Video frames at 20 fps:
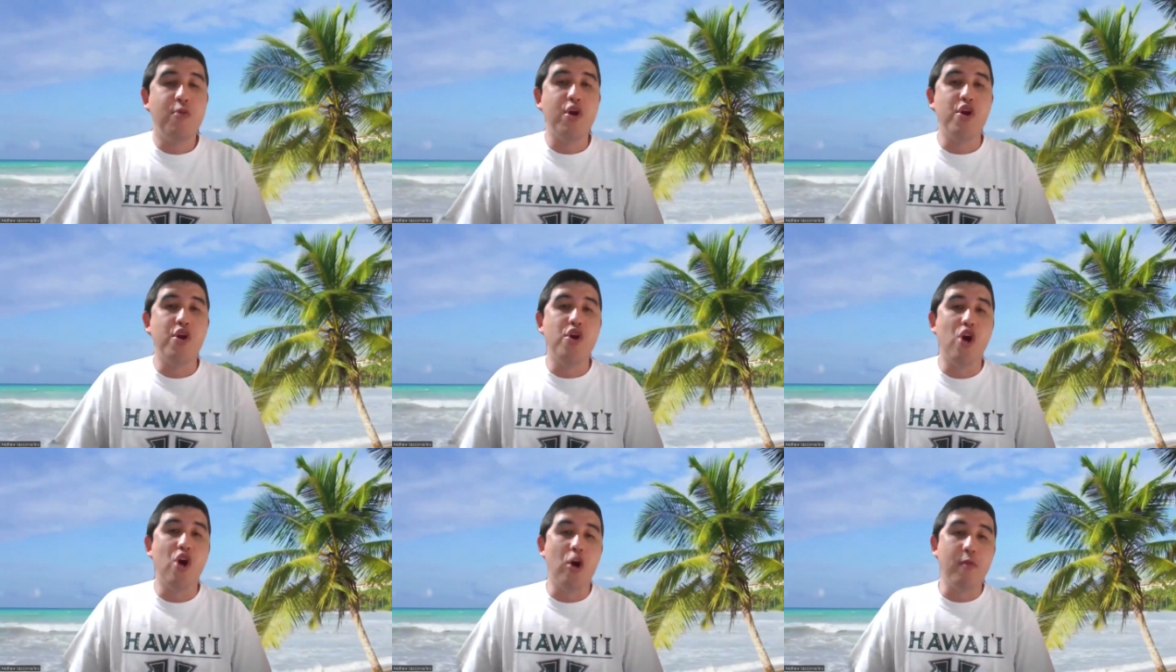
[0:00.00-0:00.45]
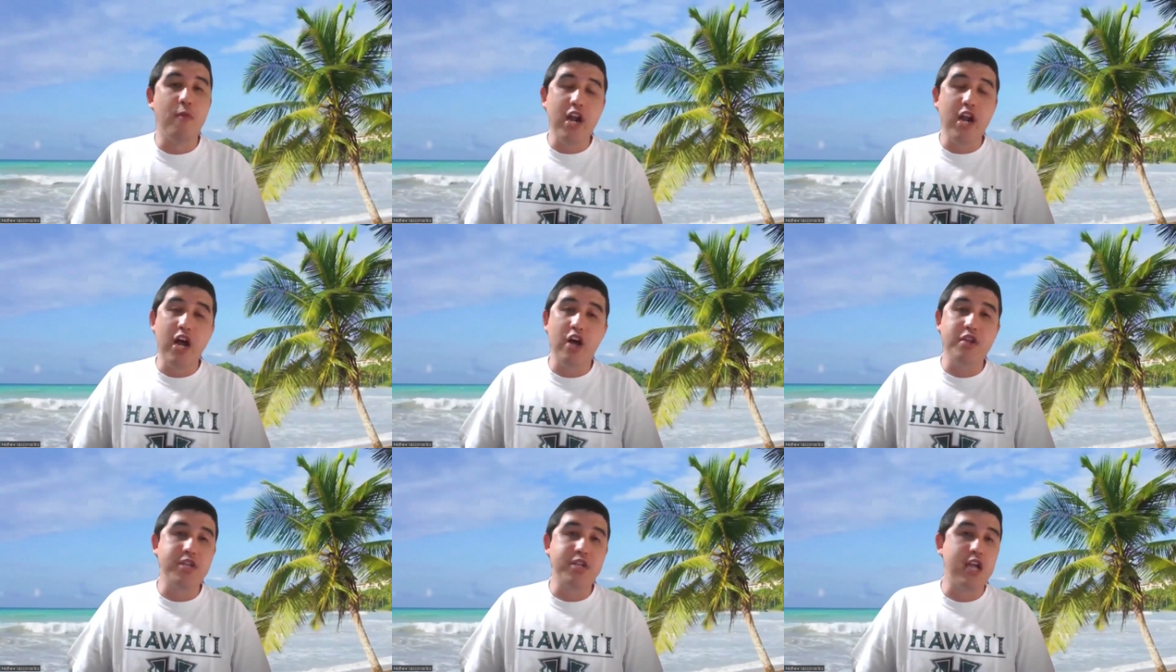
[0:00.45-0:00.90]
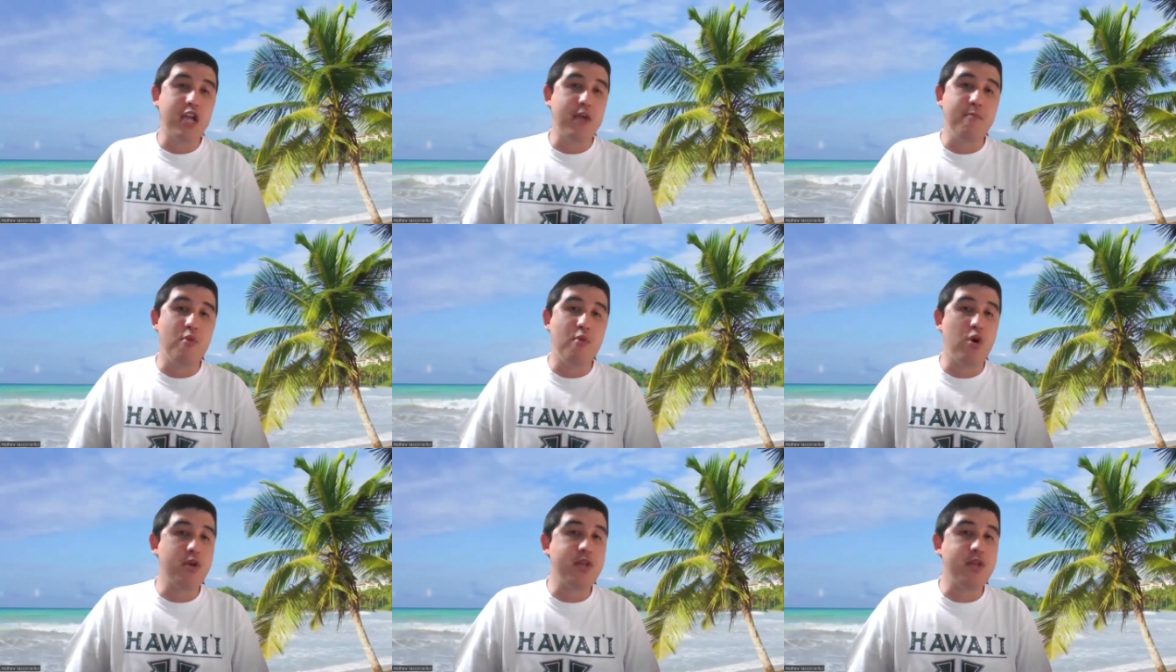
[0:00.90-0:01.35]
But no one else
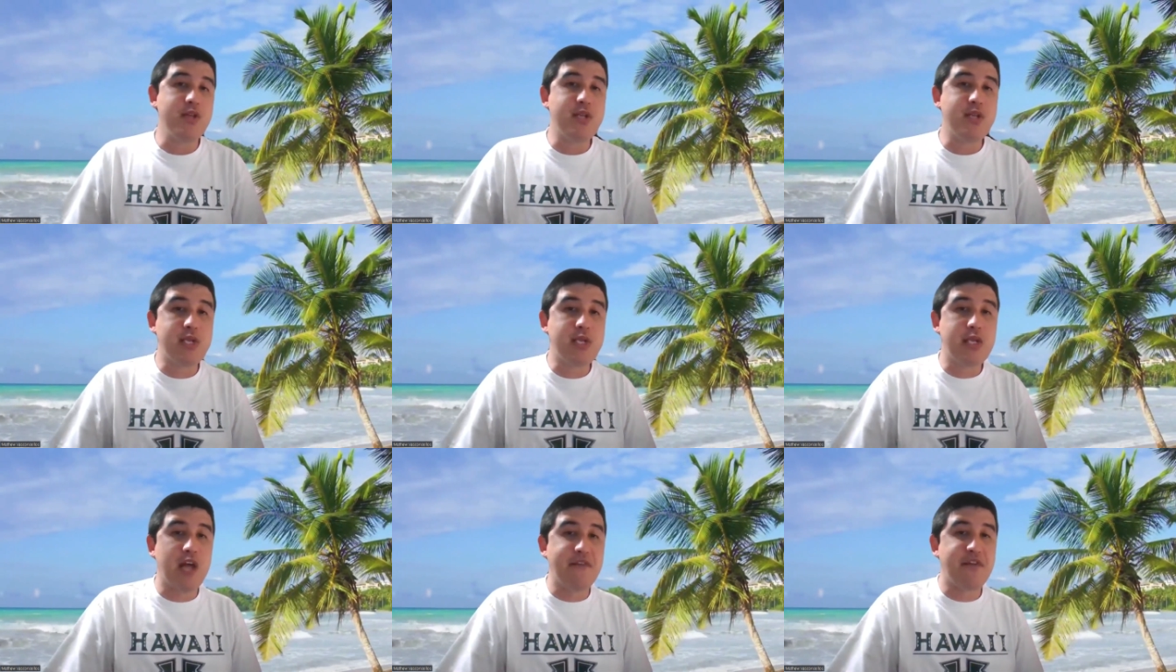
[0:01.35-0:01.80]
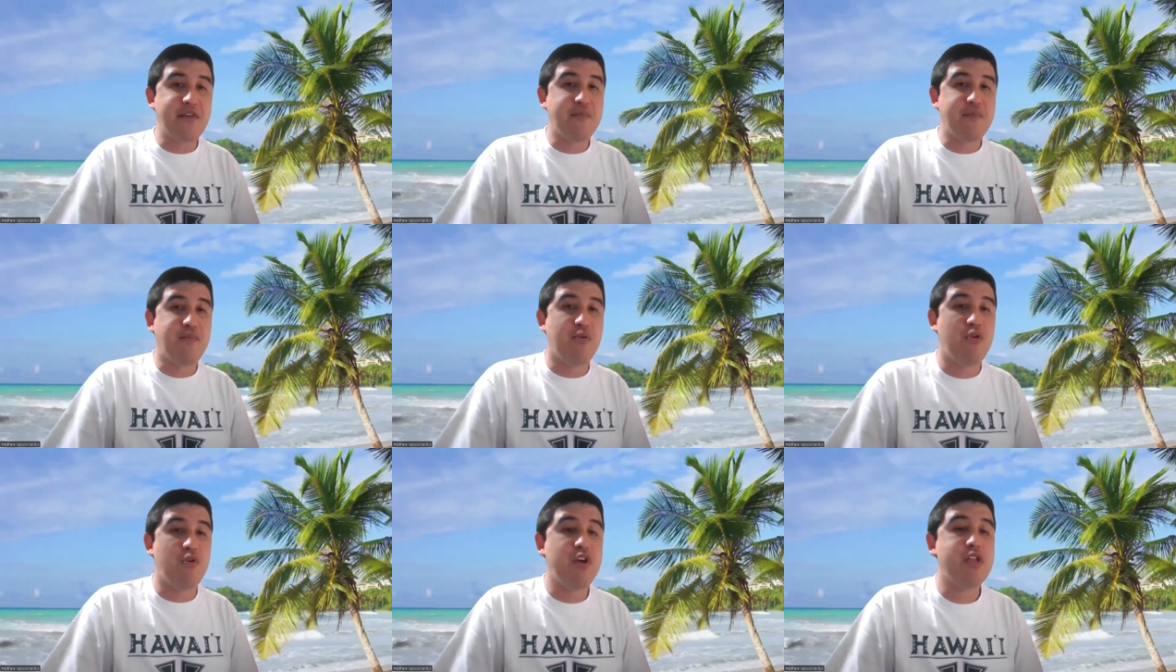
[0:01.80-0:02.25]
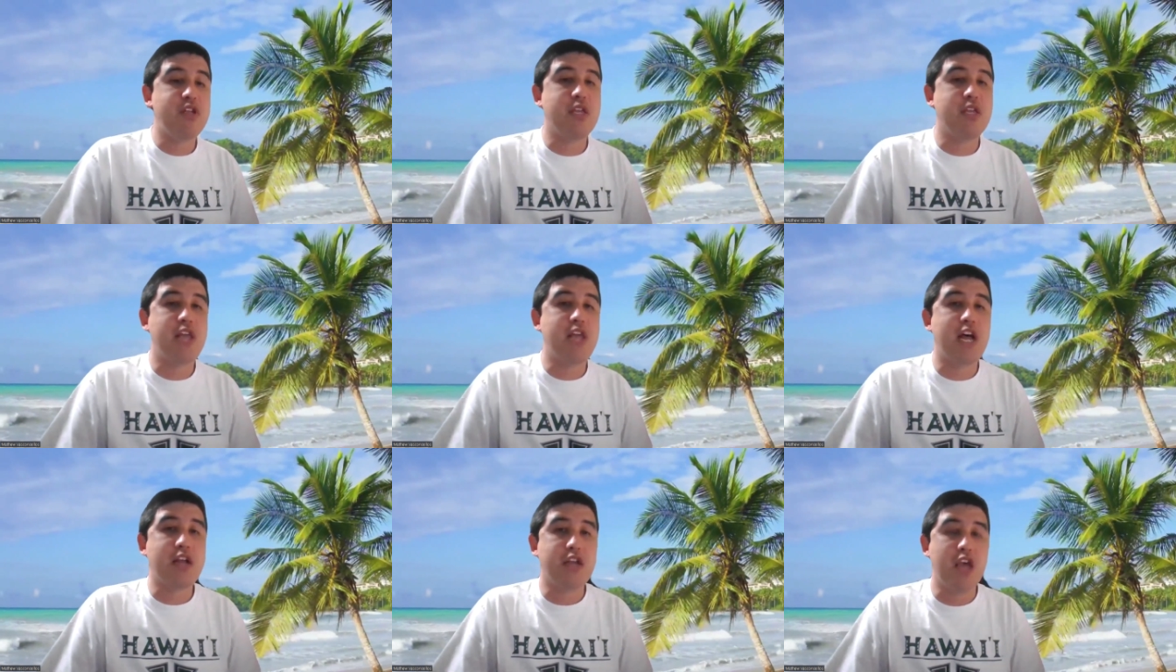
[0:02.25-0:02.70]
had more than 7
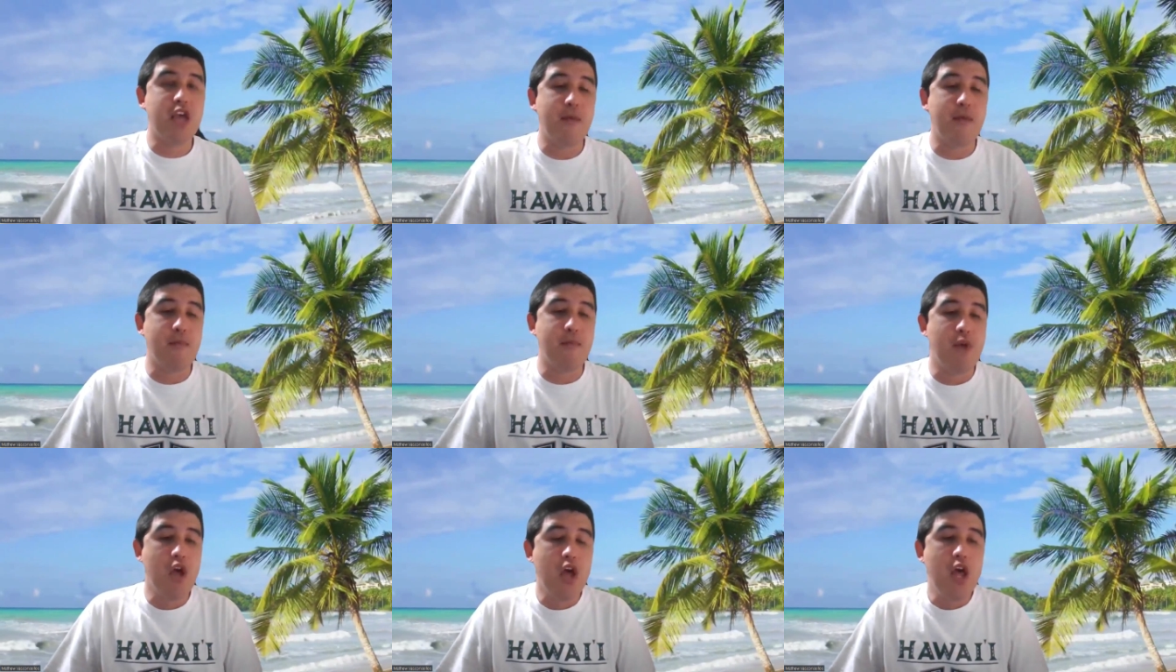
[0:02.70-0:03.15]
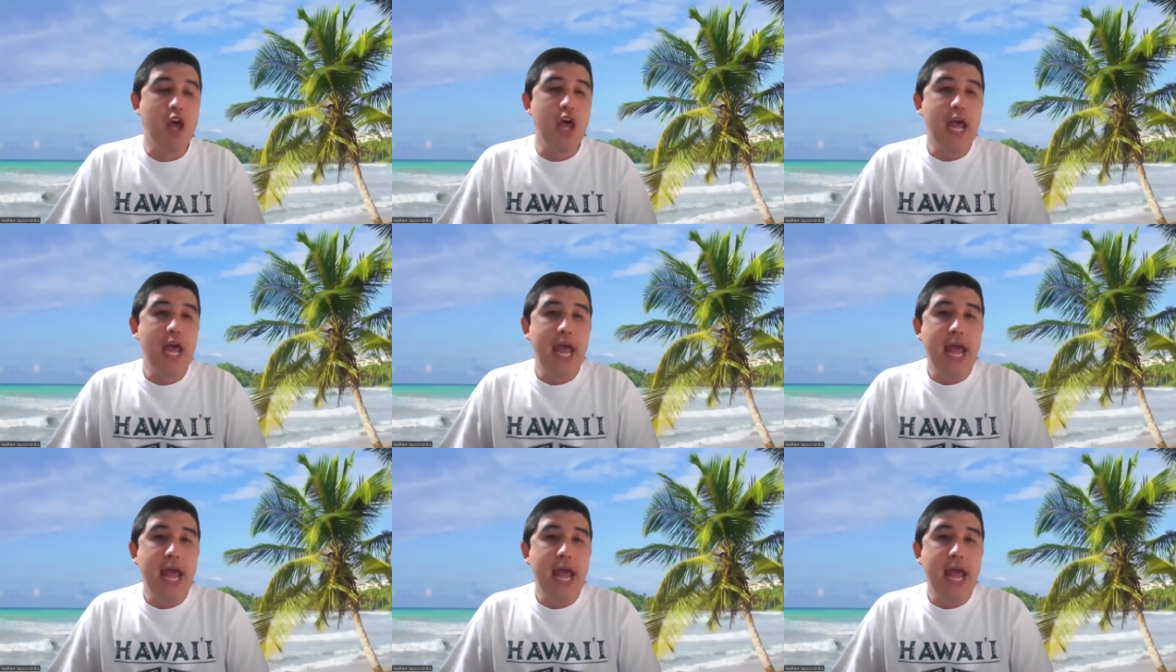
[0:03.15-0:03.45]
points in that game.